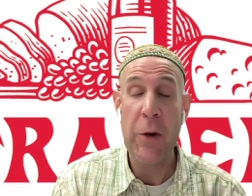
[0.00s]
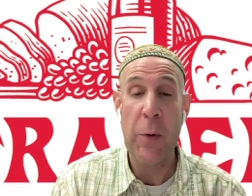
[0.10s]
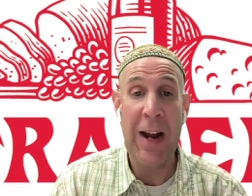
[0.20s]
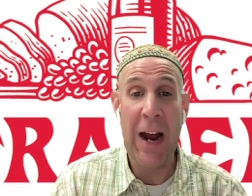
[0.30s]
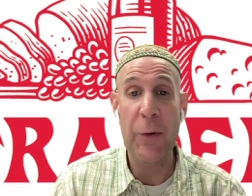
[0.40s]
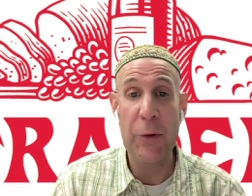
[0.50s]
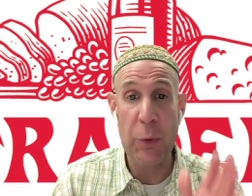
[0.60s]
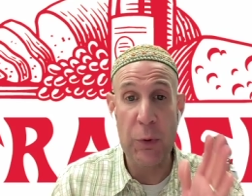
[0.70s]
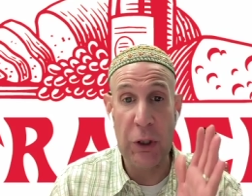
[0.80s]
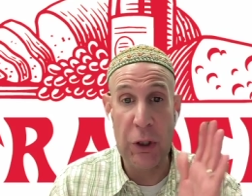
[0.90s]
And you can either
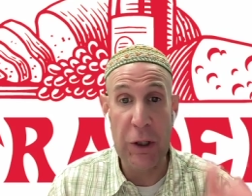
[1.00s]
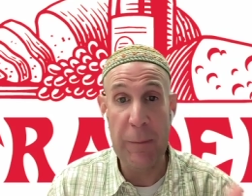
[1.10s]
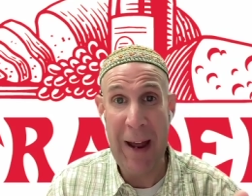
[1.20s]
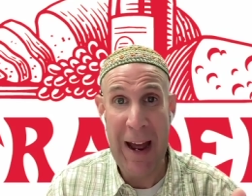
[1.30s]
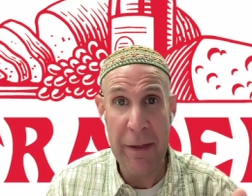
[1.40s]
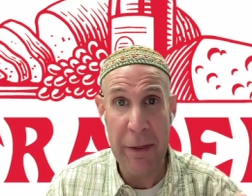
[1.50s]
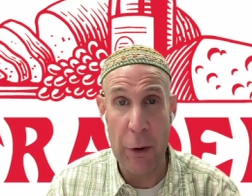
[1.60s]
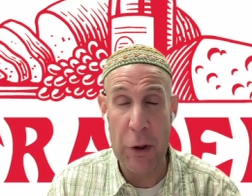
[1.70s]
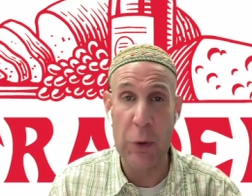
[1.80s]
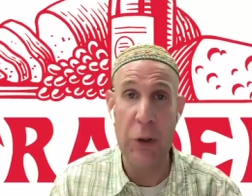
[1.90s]
choose the good path
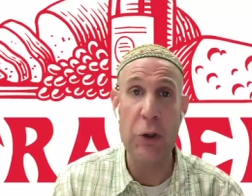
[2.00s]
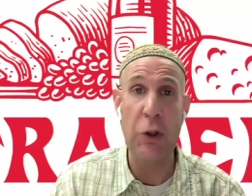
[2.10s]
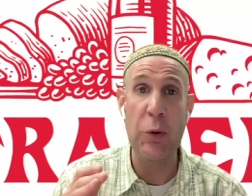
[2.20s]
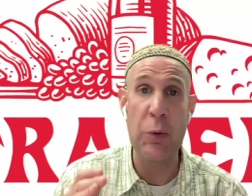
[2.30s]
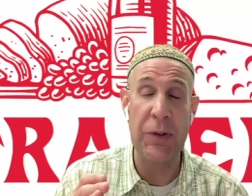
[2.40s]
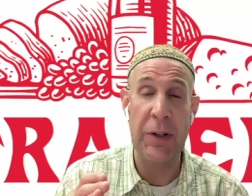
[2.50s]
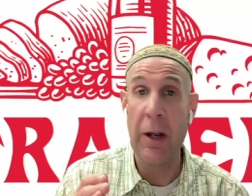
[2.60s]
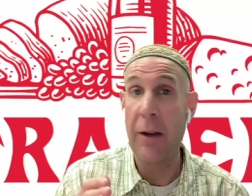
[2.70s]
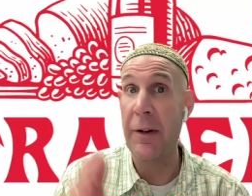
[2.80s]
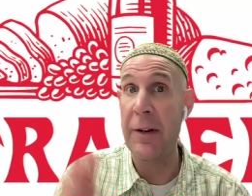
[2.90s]
or you can choose
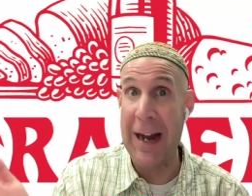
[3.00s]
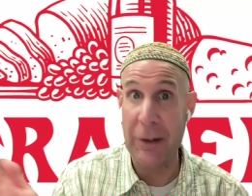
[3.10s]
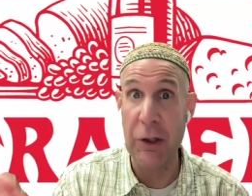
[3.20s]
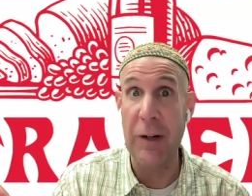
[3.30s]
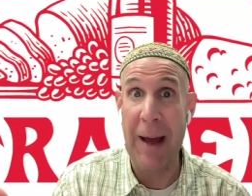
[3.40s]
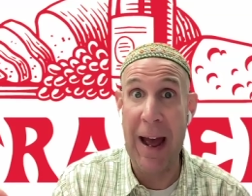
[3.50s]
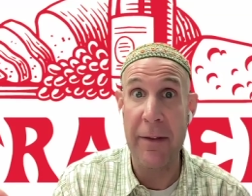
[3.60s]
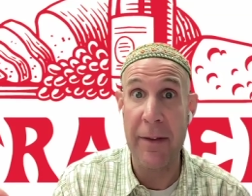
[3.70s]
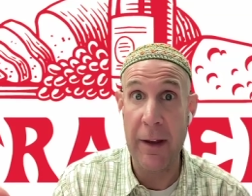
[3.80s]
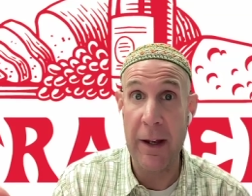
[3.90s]
the not good path,
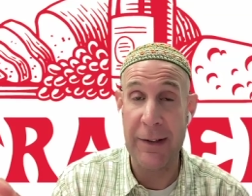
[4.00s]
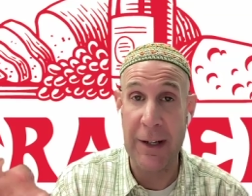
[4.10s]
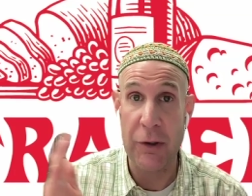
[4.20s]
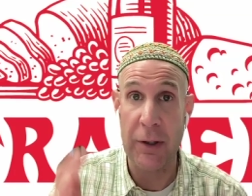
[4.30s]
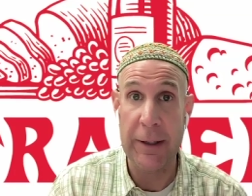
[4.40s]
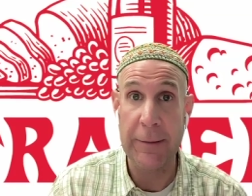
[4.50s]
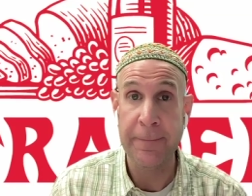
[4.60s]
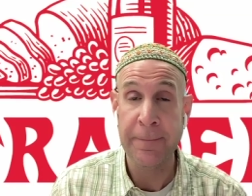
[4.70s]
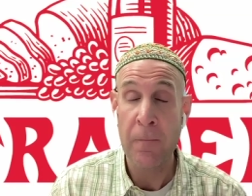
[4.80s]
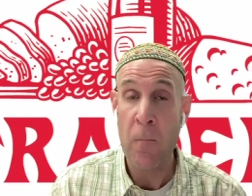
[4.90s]
essentially.
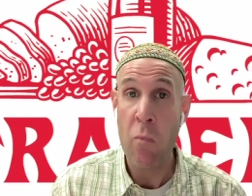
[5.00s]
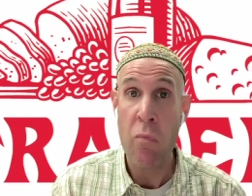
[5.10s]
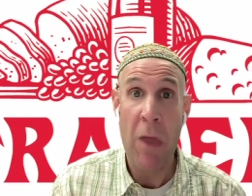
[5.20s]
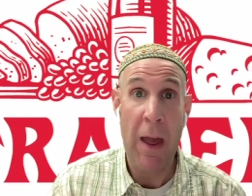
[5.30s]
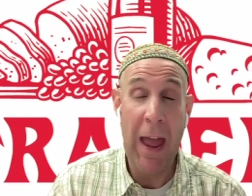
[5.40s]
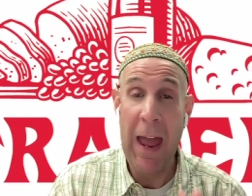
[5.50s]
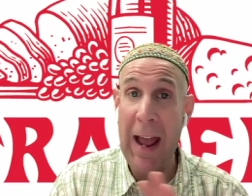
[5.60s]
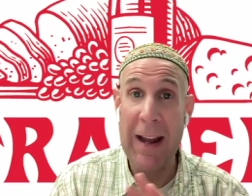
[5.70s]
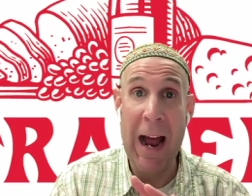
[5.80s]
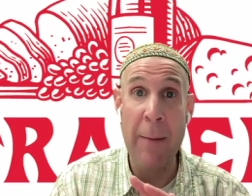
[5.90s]

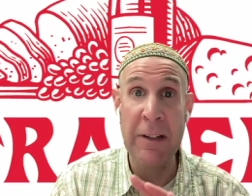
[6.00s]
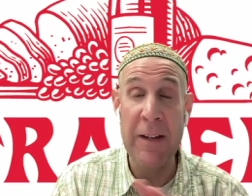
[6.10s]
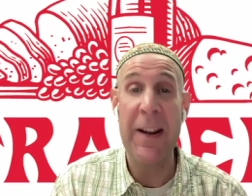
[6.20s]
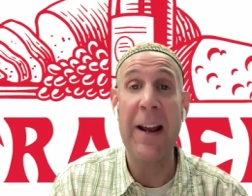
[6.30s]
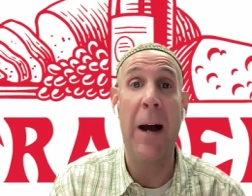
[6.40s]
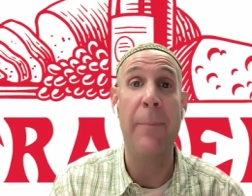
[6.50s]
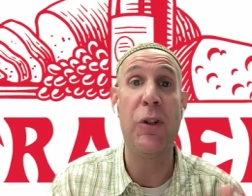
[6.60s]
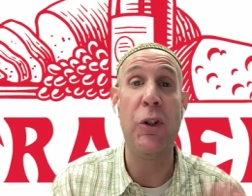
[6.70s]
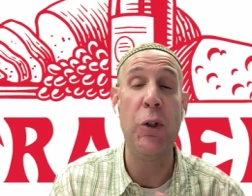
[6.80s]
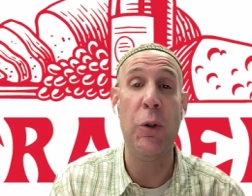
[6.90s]
And I'm leaving it up
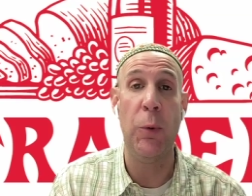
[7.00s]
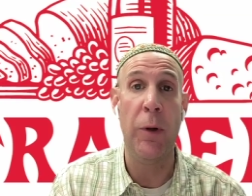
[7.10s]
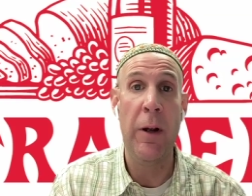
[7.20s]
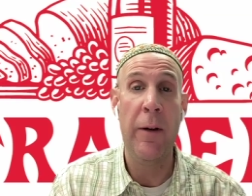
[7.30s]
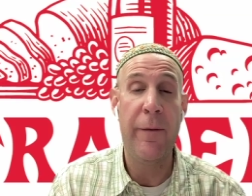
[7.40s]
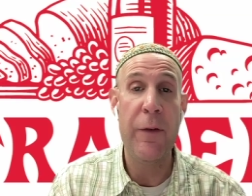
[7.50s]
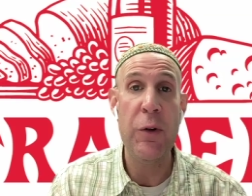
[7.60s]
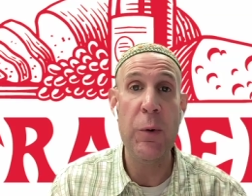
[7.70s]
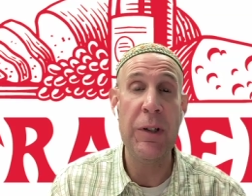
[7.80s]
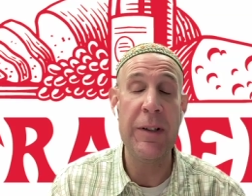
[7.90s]
to you, for
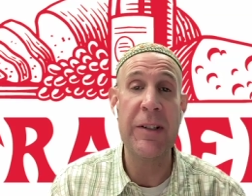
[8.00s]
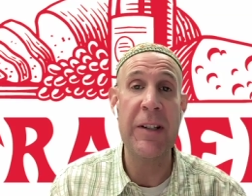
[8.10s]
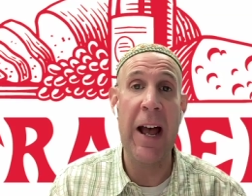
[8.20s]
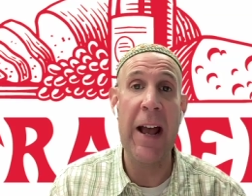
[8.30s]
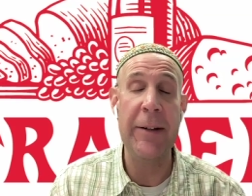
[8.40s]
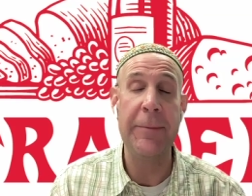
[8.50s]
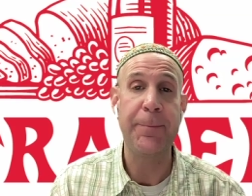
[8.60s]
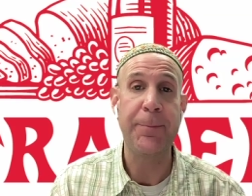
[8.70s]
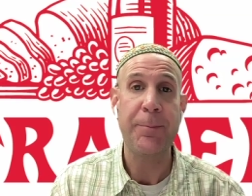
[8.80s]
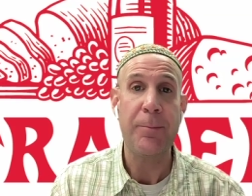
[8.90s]
you to decide
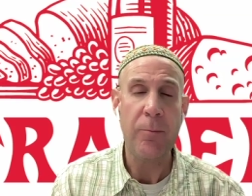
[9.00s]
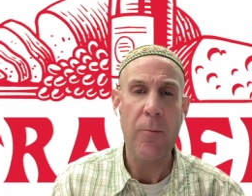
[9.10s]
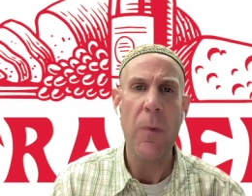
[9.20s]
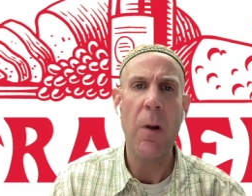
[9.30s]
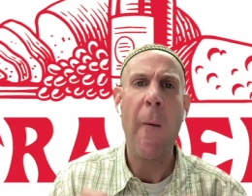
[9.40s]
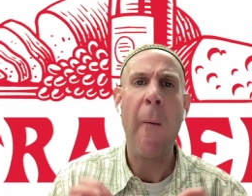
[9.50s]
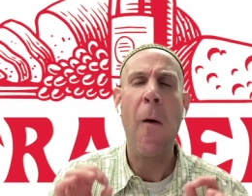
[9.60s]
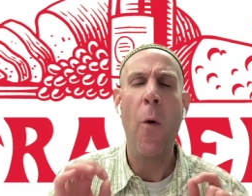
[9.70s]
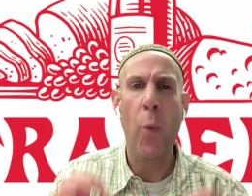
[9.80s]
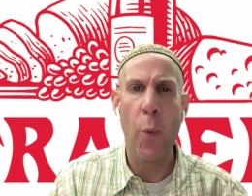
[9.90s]

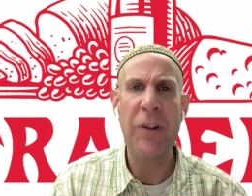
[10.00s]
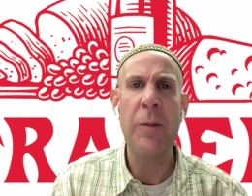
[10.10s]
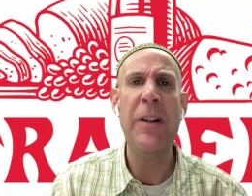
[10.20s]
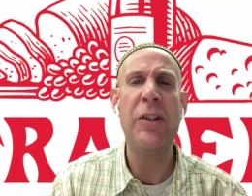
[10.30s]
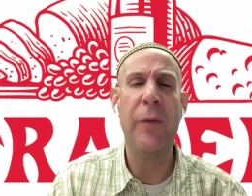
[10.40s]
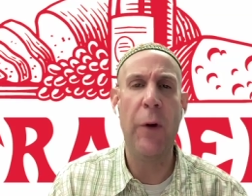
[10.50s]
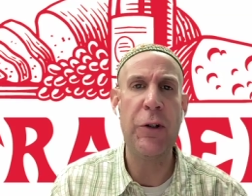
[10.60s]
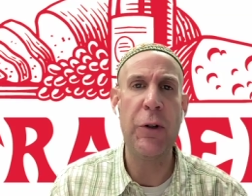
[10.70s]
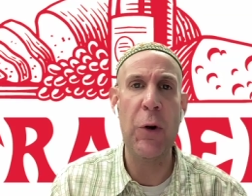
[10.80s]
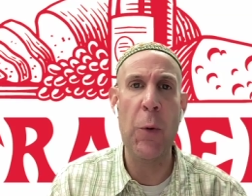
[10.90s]
what
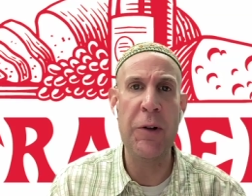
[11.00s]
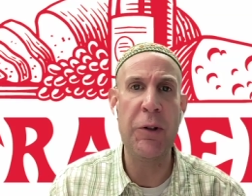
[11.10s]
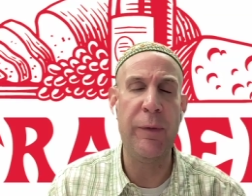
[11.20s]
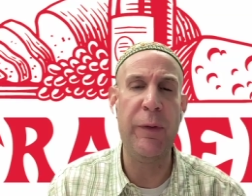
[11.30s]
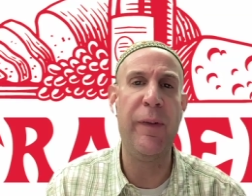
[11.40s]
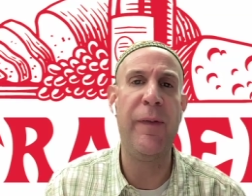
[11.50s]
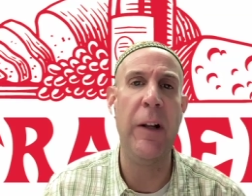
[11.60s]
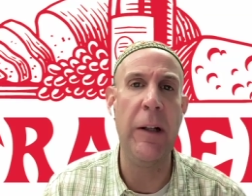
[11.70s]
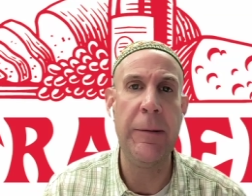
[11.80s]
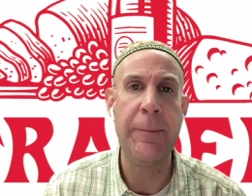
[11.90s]
mitzvot you're going to
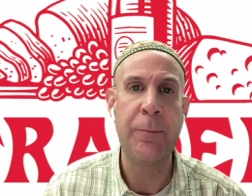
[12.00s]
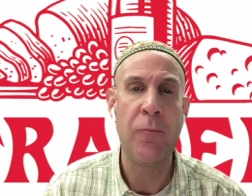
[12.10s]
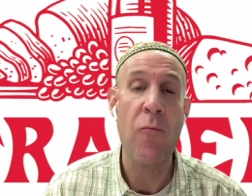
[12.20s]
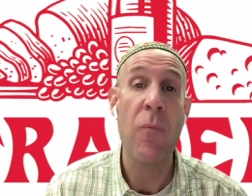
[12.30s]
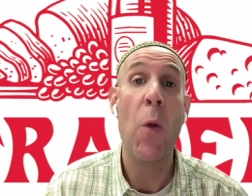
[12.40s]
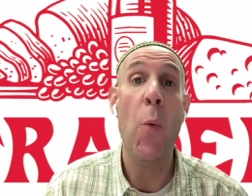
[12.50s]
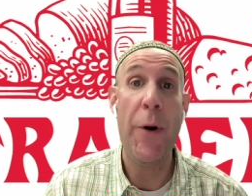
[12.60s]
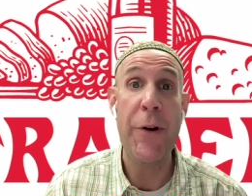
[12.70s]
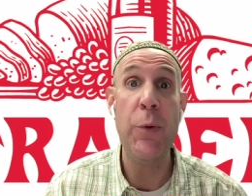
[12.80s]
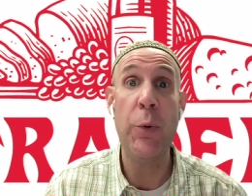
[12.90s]
fulfill.
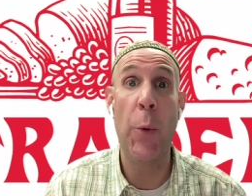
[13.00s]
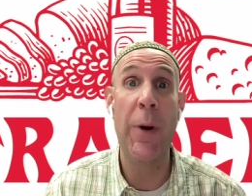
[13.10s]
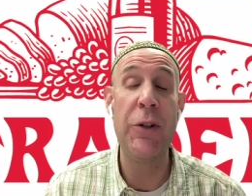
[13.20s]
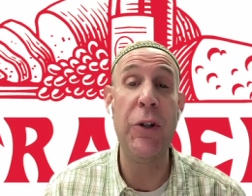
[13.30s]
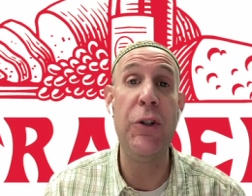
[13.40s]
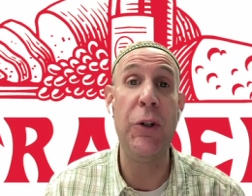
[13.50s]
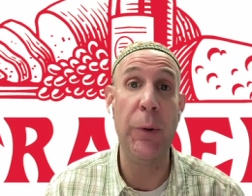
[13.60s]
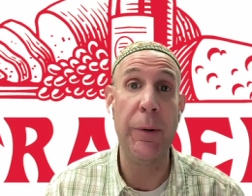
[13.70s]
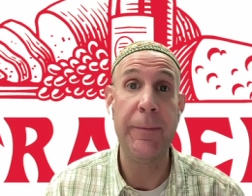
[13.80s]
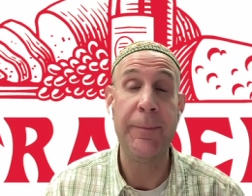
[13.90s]
What are you going to
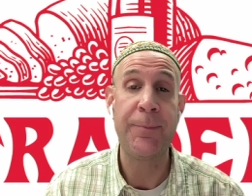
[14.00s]
do?